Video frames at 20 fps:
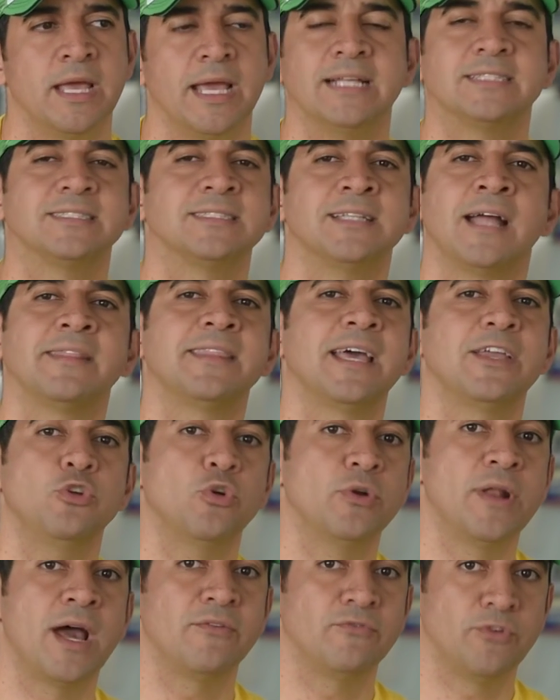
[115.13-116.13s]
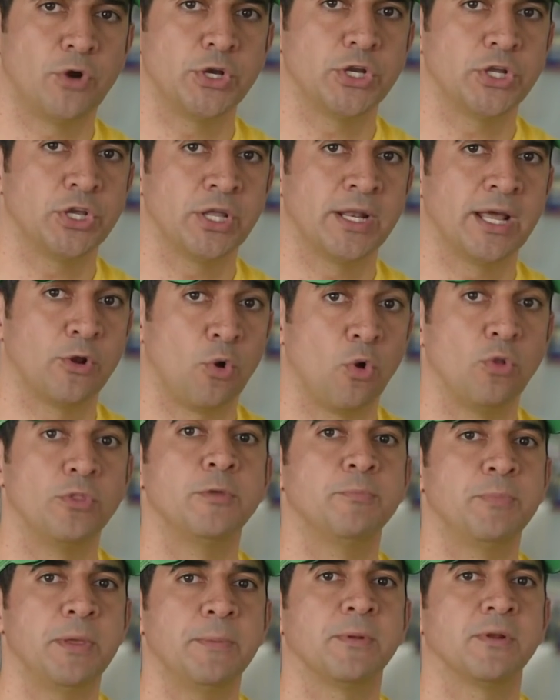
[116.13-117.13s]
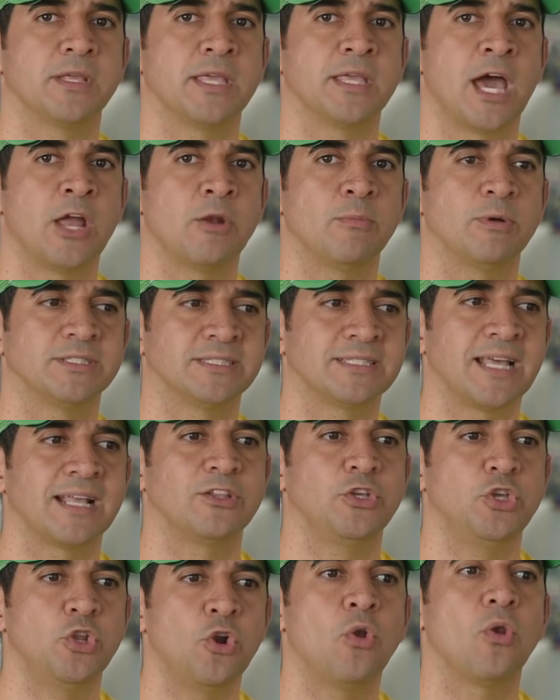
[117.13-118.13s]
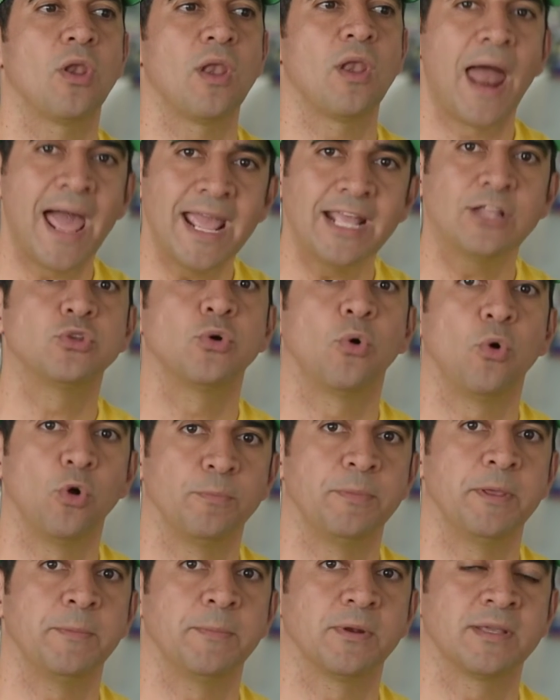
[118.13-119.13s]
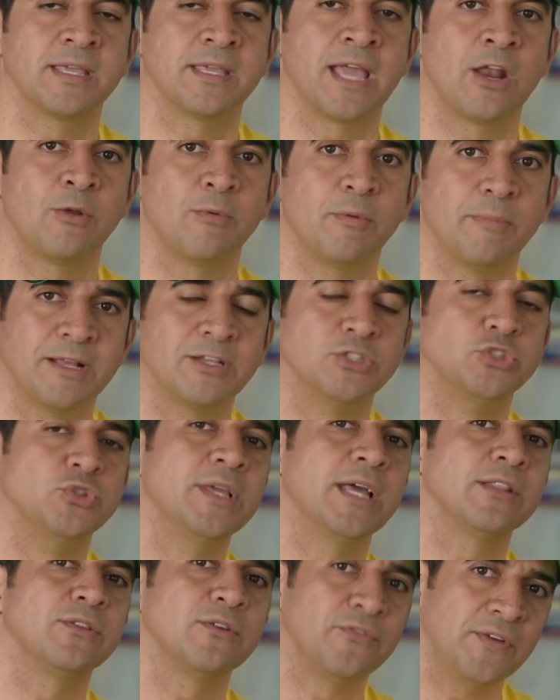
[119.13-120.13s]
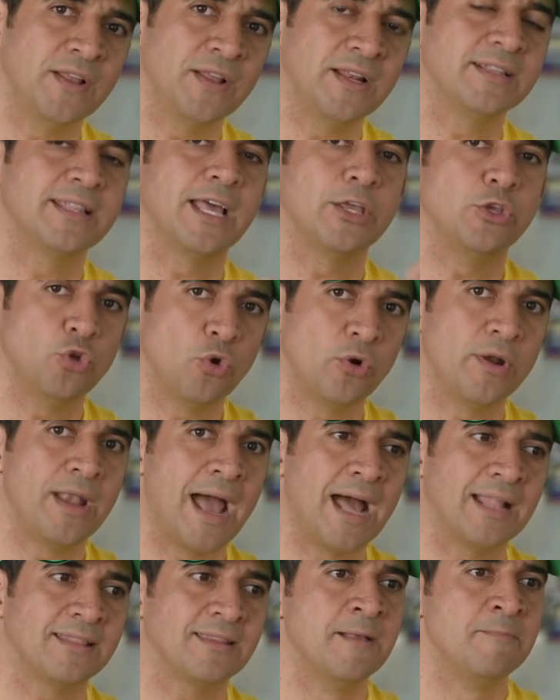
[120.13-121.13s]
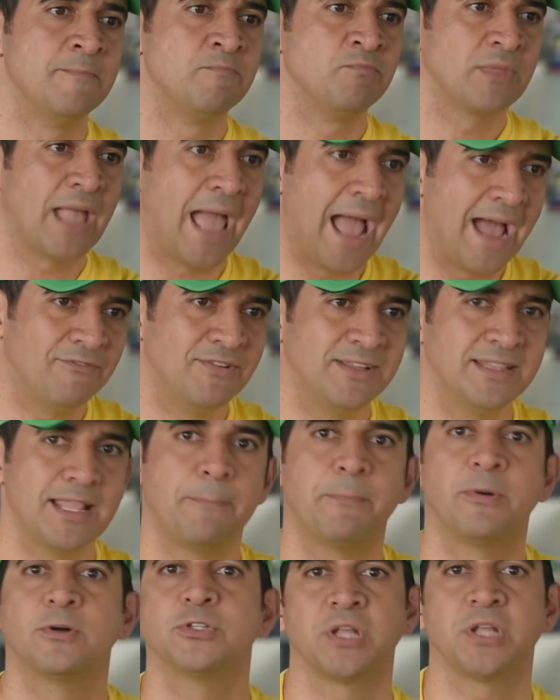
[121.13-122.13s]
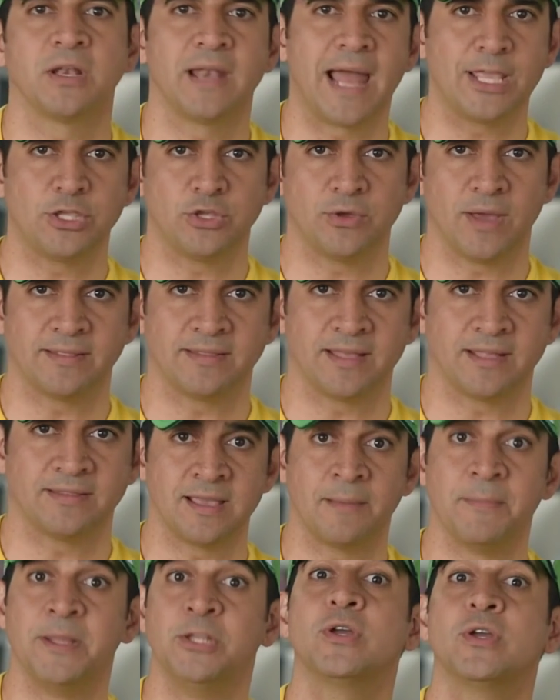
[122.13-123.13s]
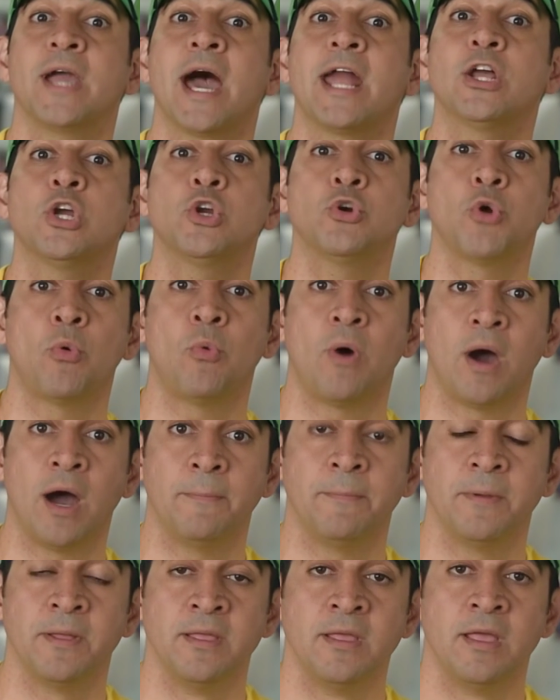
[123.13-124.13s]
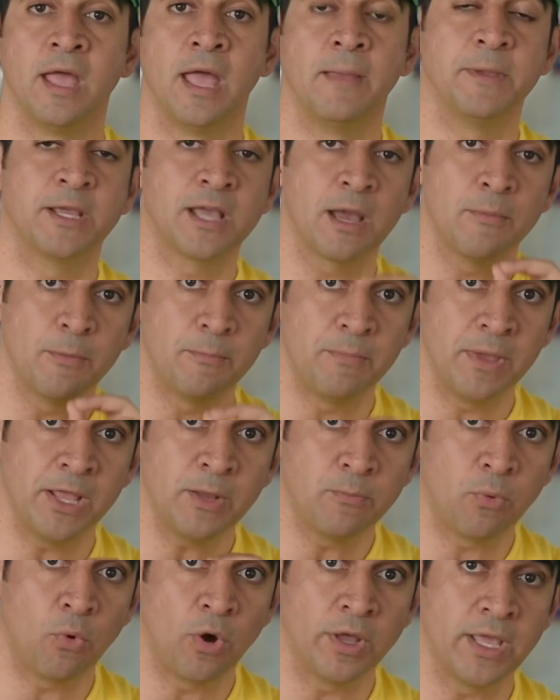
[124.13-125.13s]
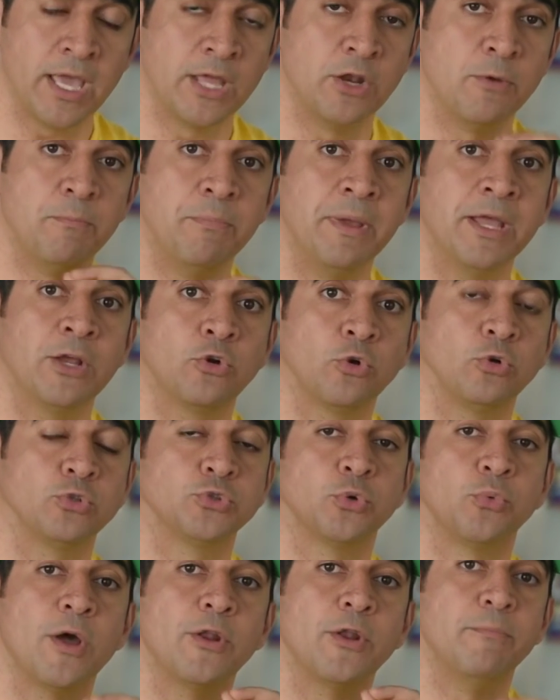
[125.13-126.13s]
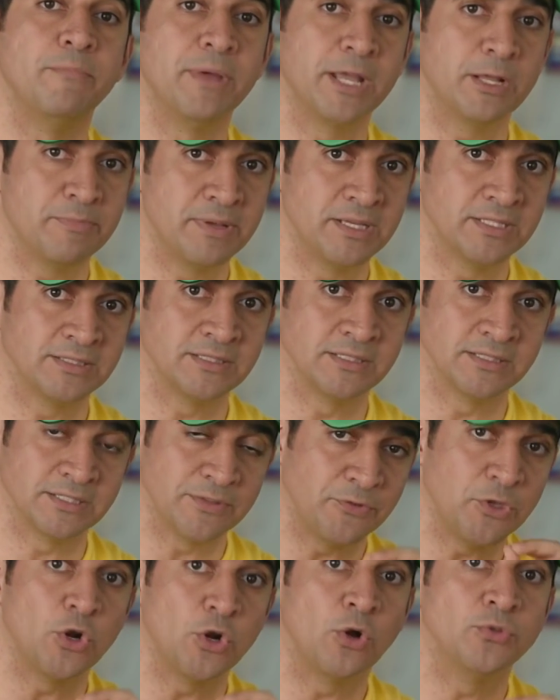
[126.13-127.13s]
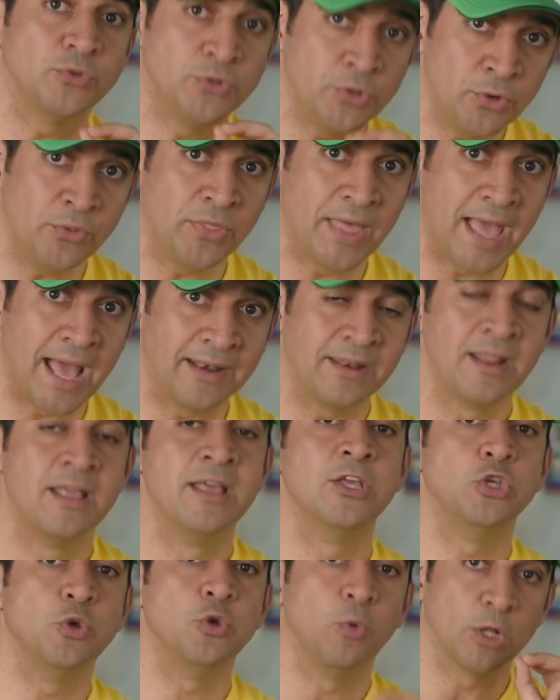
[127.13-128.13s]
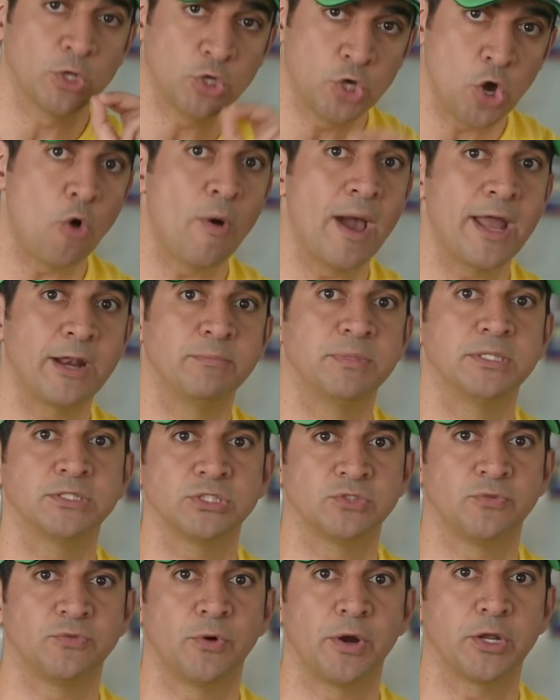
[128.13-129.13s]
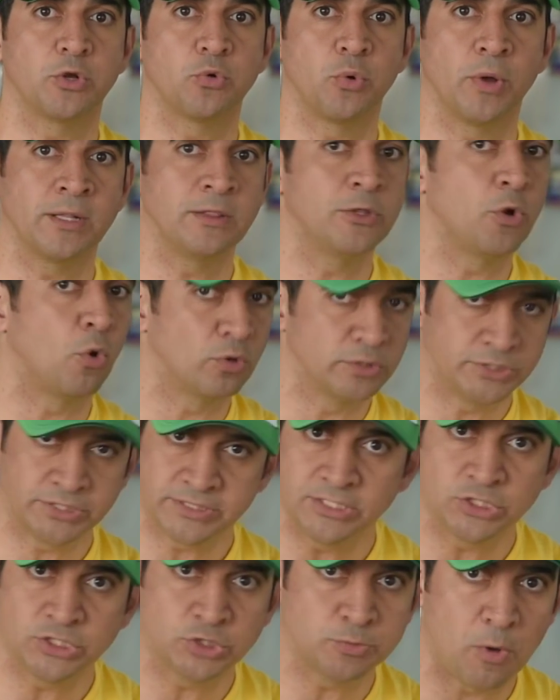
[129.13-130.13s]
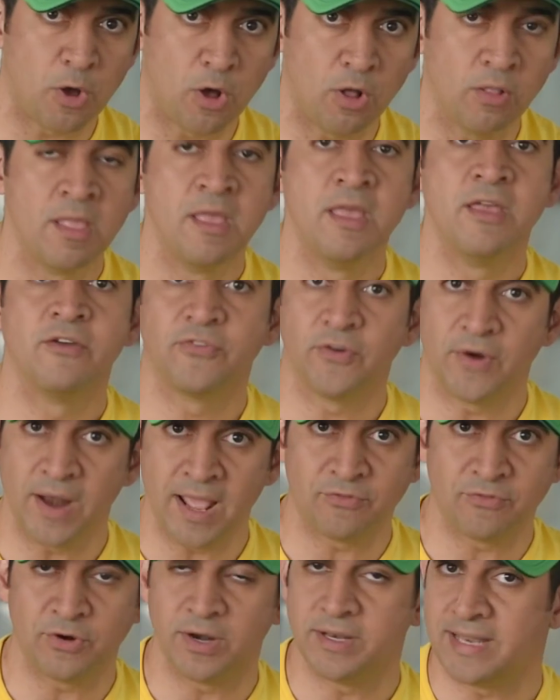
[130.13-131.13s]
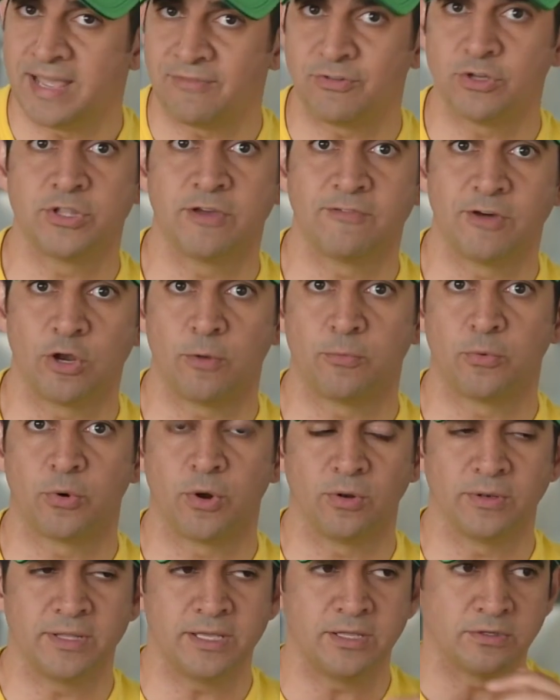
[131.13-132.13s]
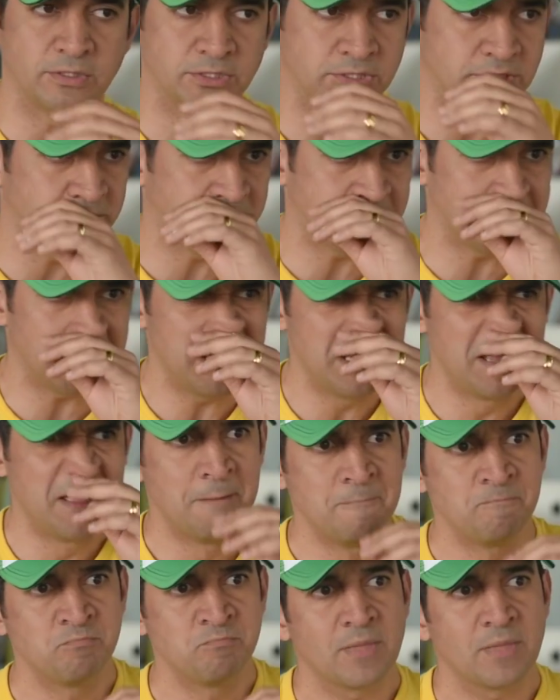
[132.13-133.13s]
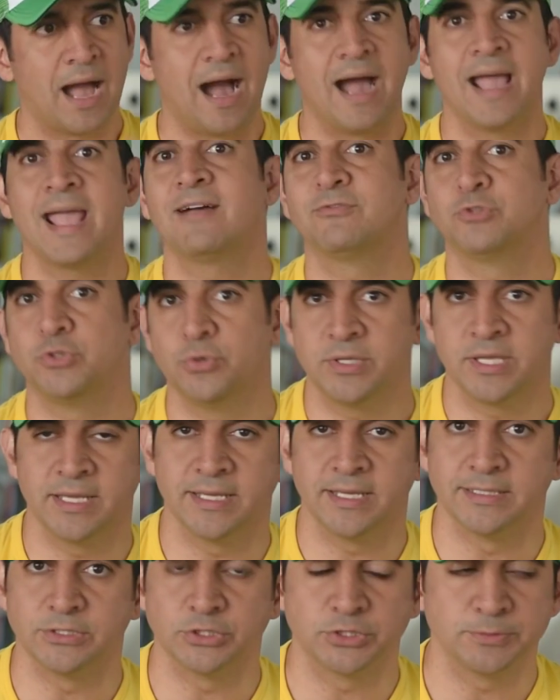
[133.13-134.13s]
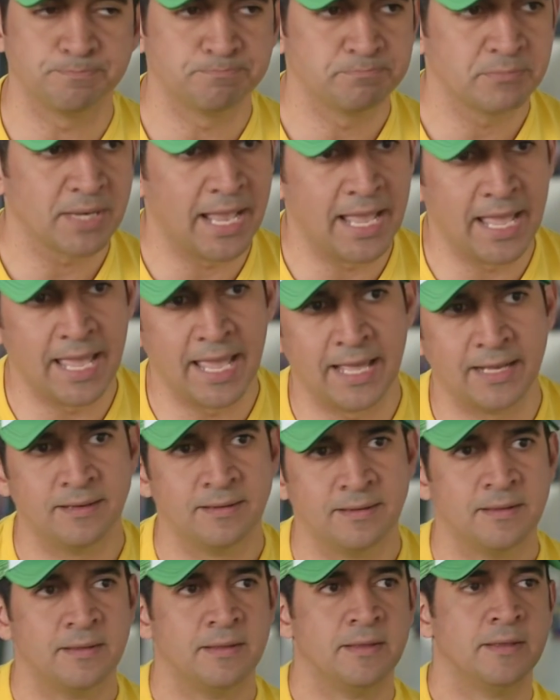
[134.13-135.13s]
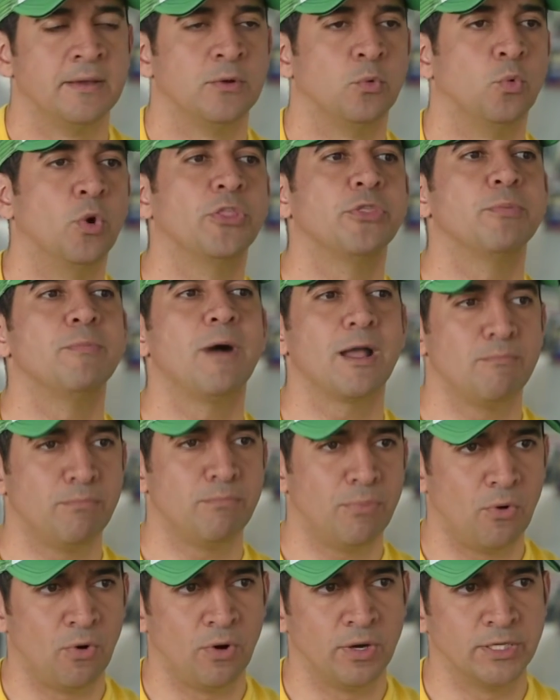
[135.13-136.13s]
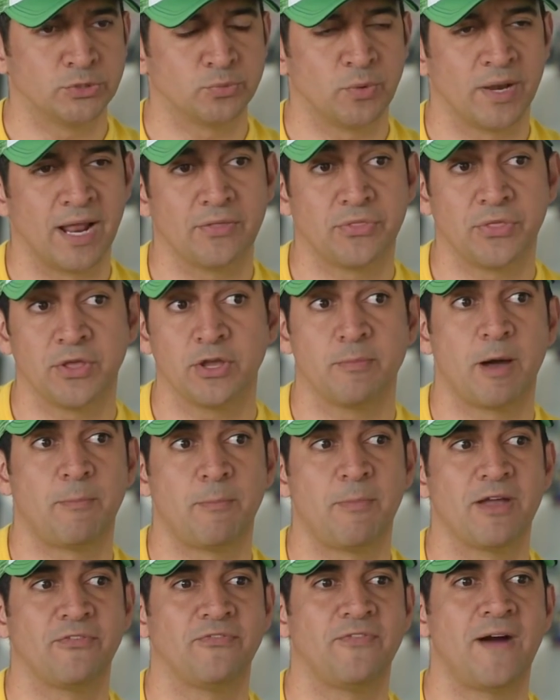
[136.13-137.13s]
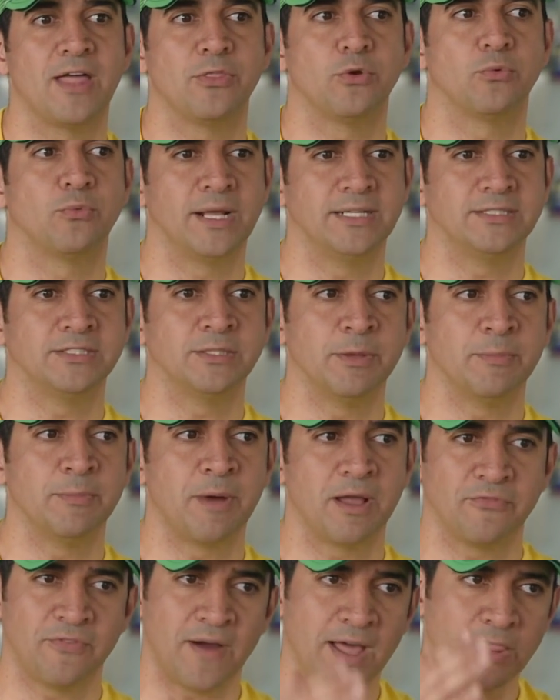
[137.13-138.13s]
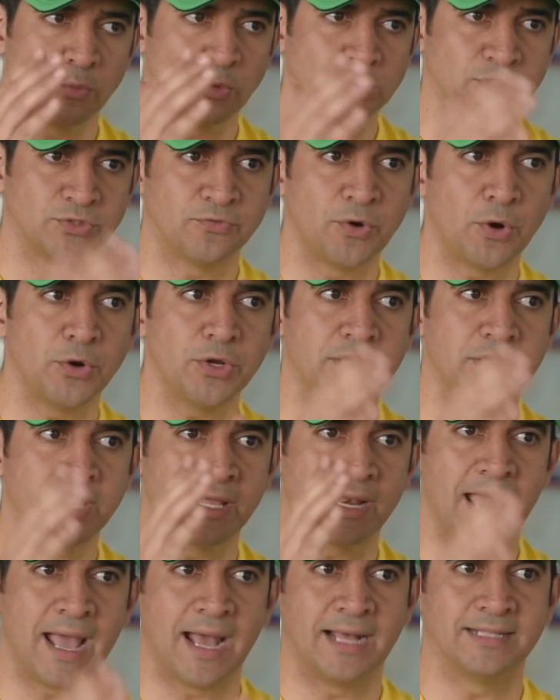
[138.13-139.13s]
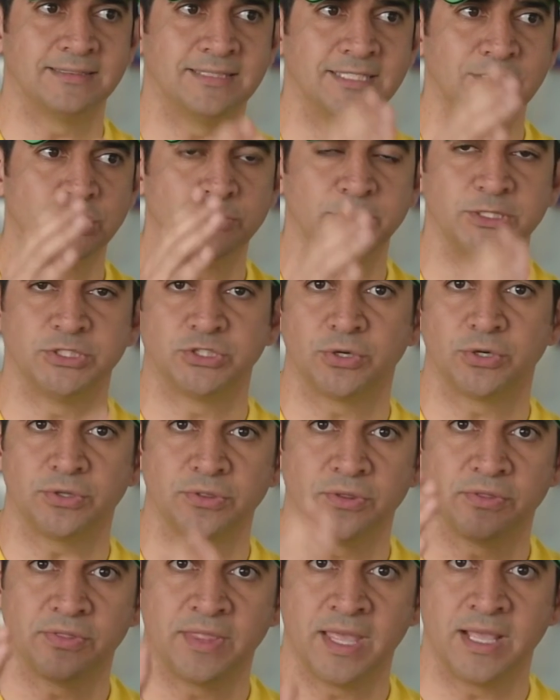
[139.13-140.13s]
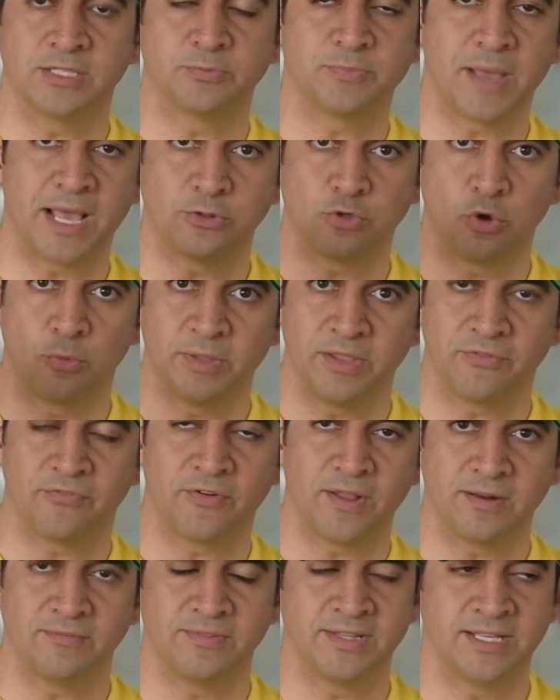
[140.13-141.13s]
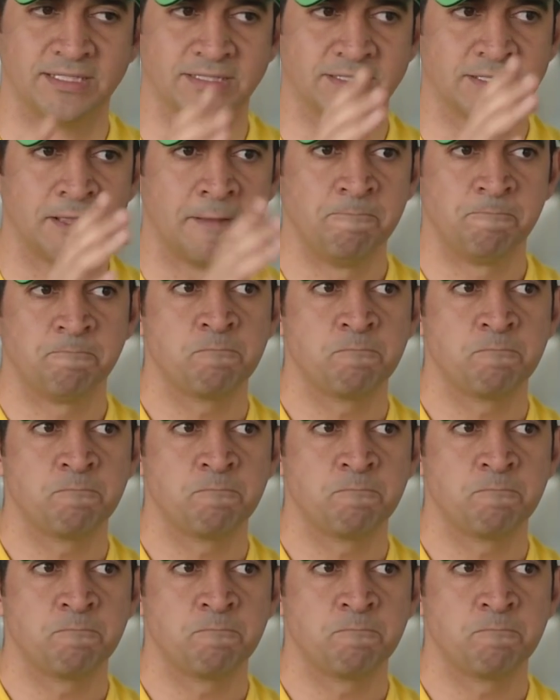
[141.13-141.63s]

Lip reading: It's not that you're not very good at holding people accountable. It's like you don't like to hold people accountable because you get the feeling that you're not having that person like you at time. And you got to grow up and become a big boy and a big girl to run a big business. If you don't do that, you will go out of business very quickly or stay small forever and never develop real leaders. You see, I have 2 kids. And with my boys, when I think about my father raising me, my father was very good at teaching me certain things. Pat, don't be afraid of this.